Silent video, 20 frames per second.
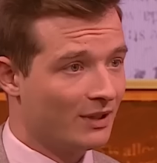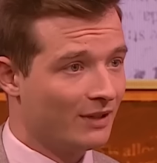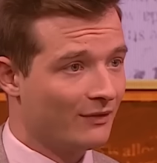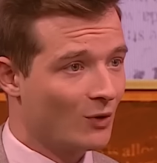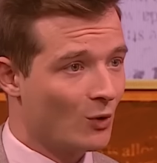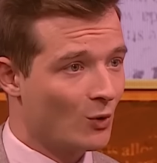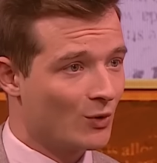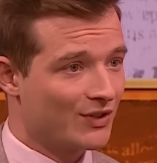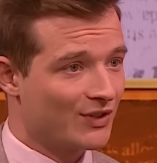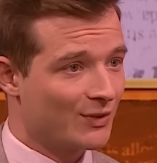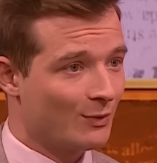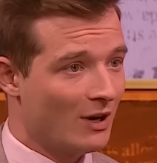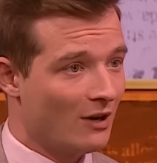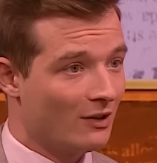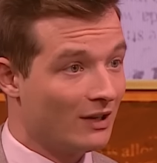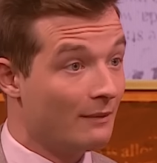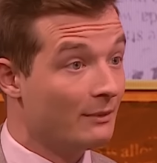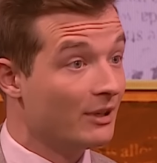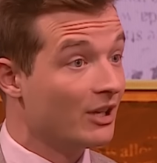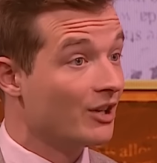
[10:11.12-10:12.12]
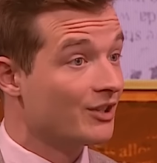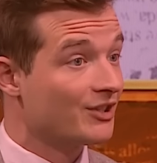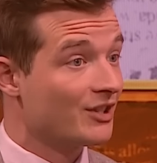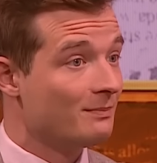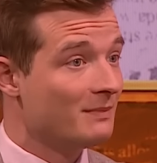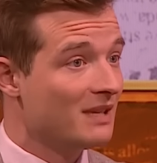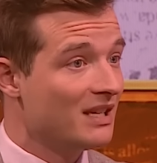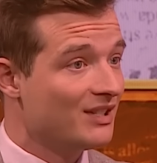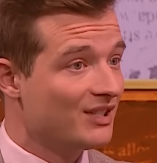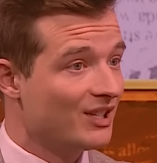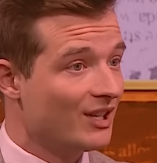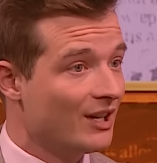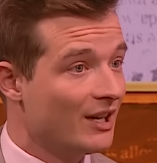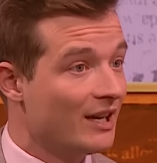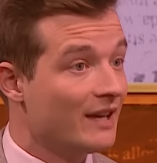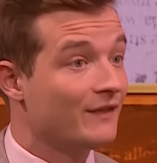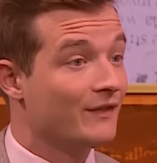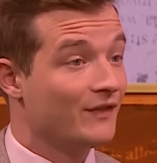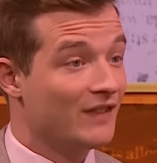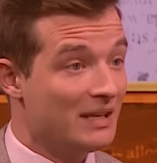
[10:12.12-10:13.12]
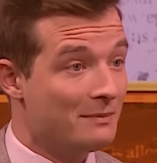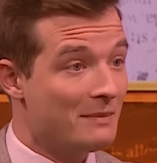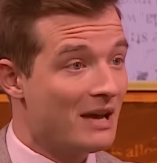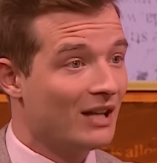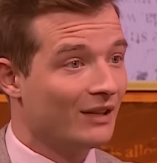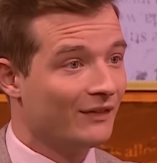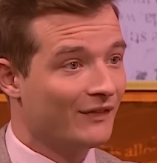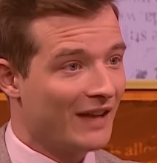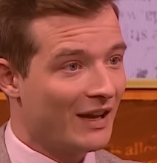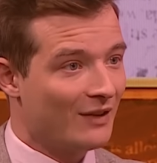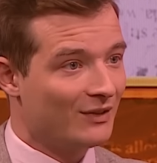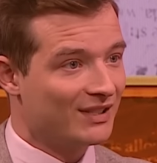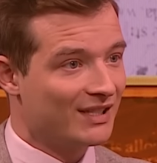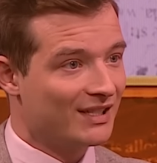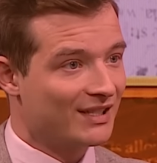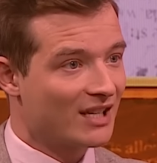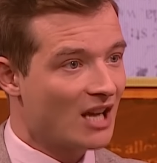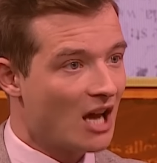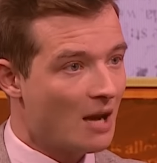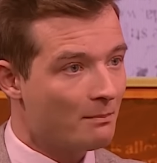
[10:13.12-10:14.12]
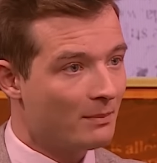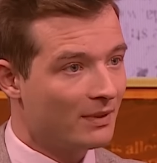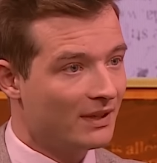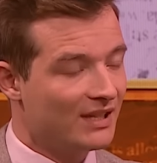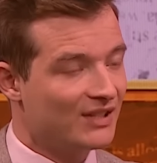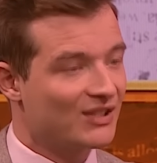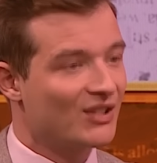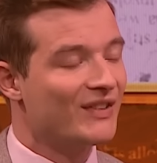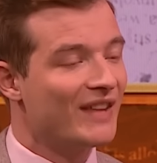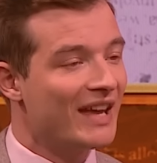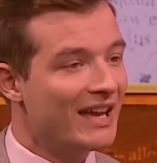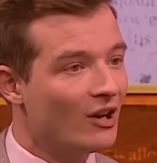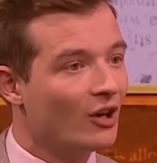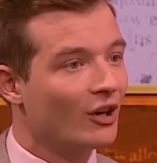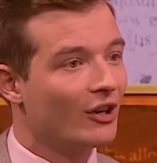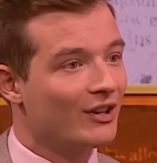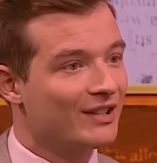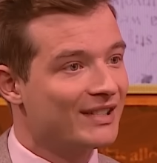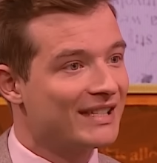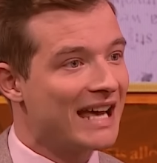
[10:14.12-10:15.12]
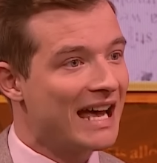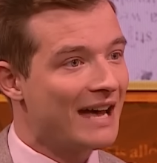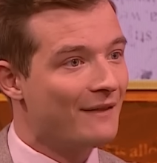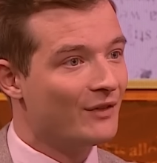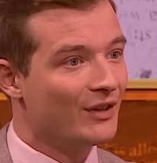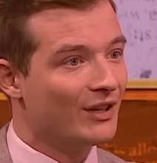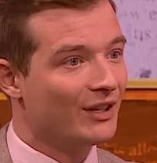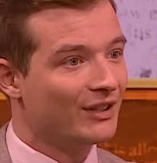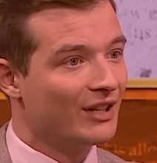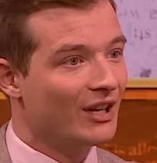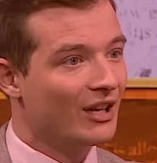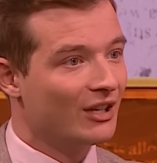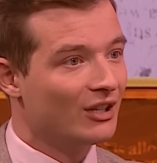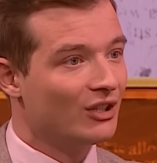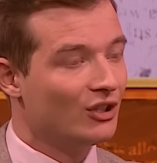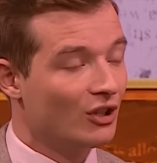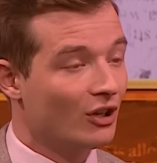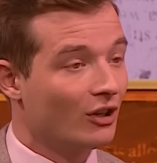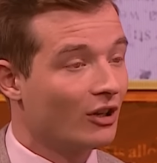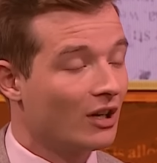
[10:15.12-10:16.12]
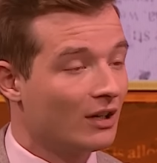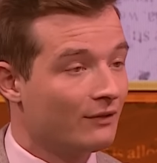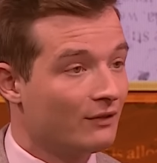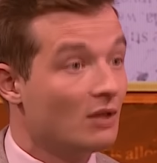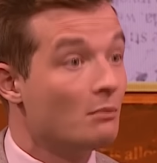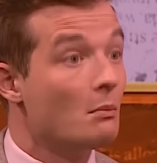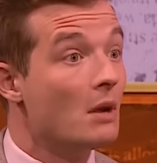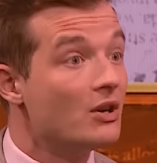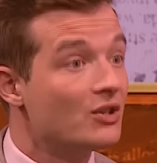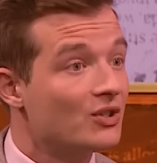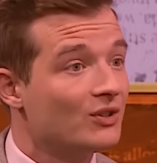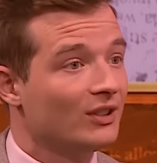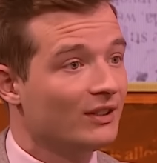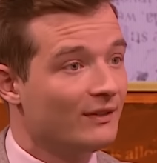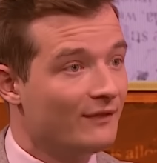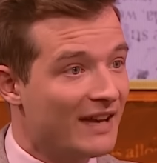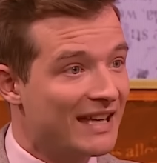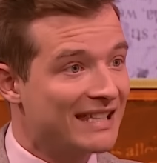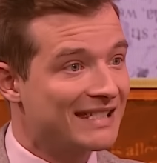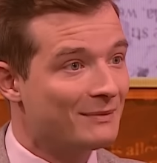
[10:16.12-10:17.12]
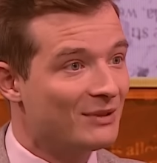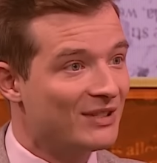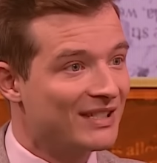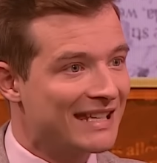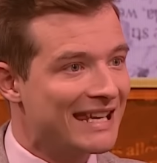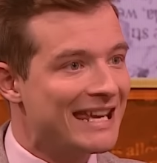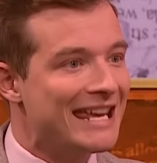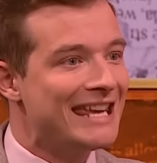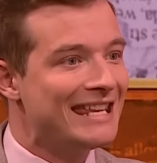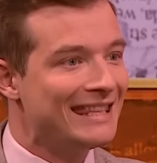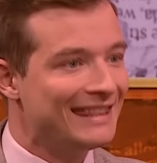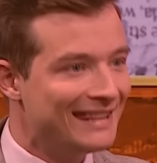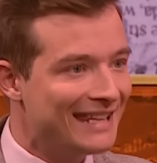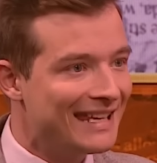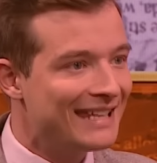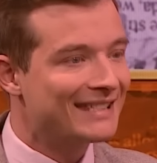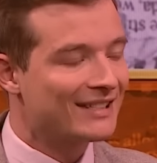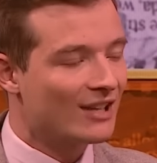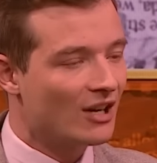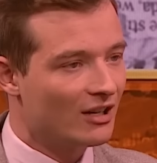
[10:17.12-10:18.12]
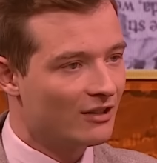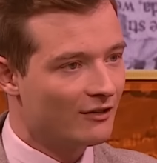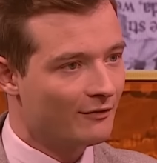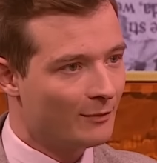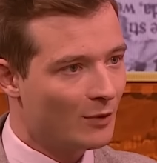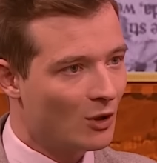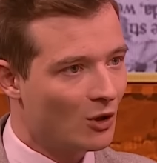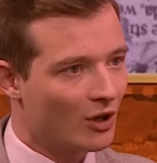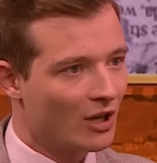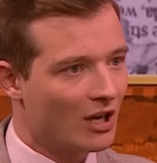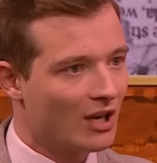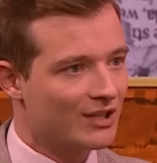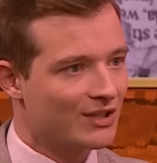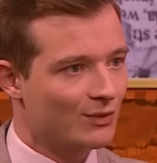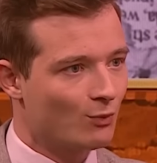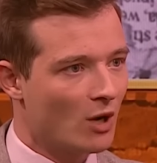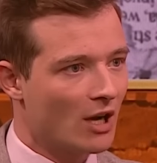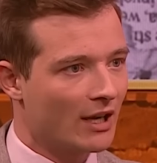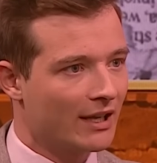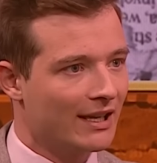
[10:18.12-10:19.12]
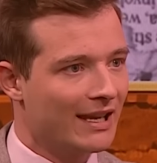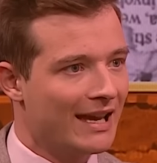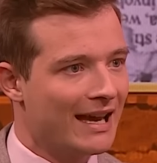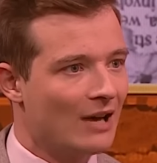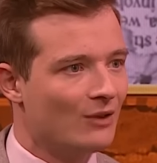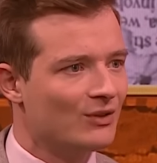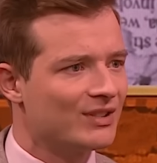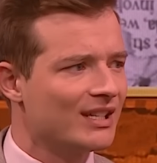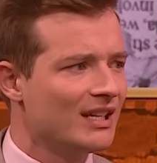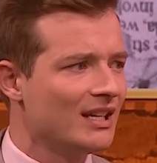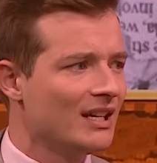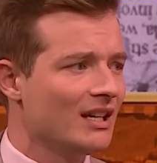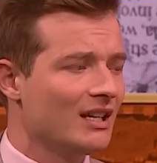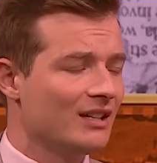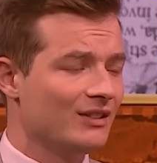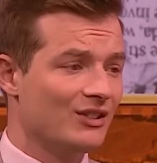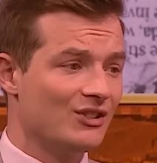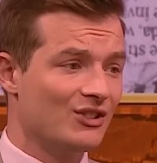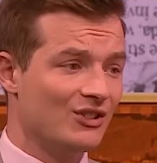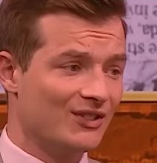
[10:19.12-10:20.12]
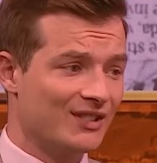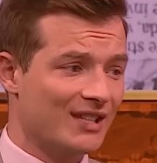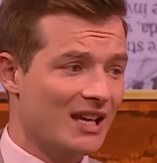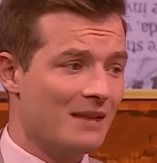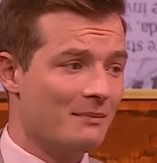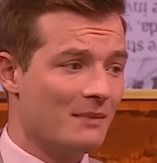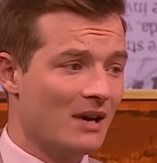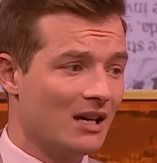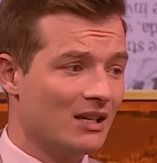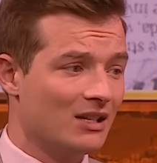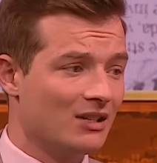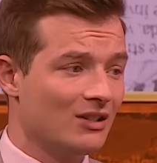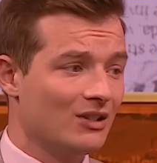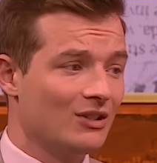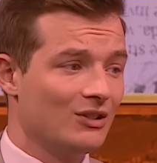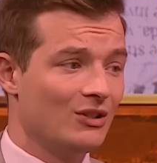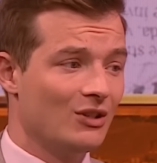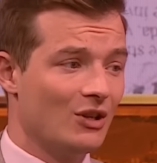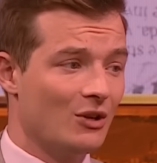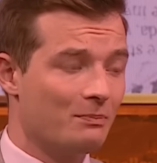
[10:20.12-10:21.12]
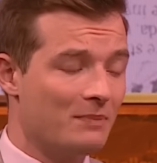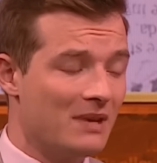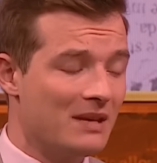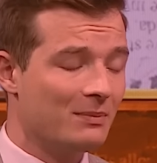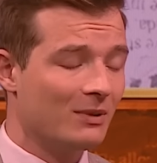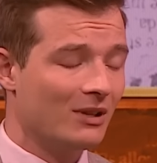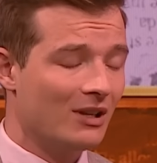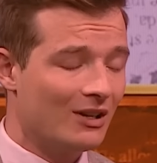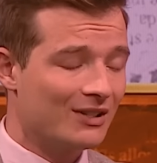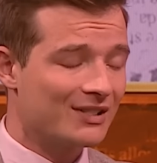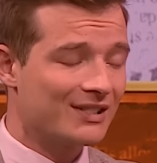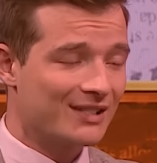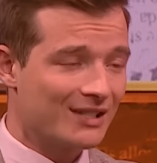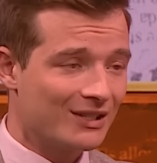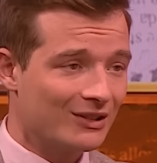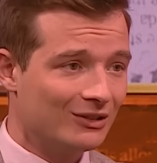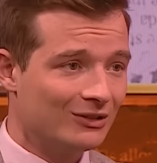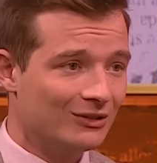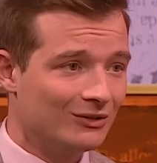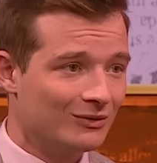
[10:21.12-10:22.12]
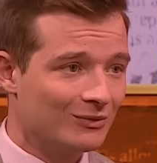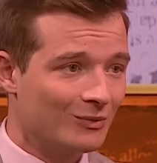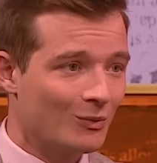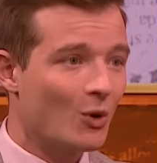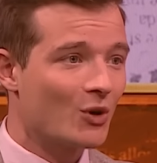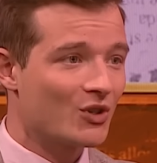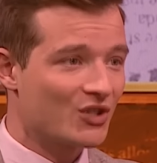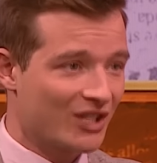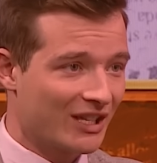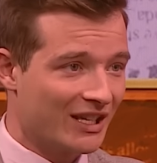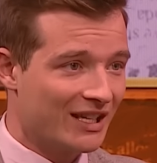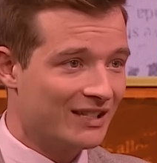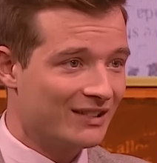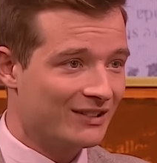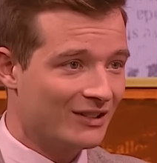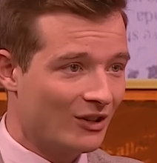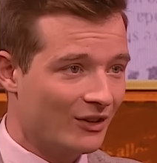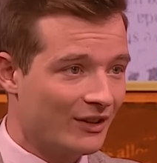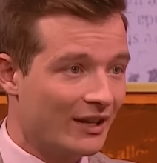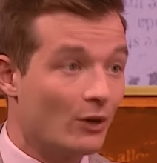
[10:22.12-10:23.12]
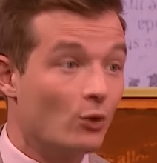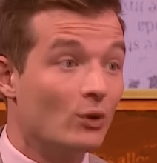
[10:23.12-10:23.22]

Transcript: of course, as well, Lemonado Media, a female-founded company. So they are going to have a, you know, kind of an emotional investment in this kind of podcast working out. And as you say, Matt, you know, people are still watching it, aren't they, or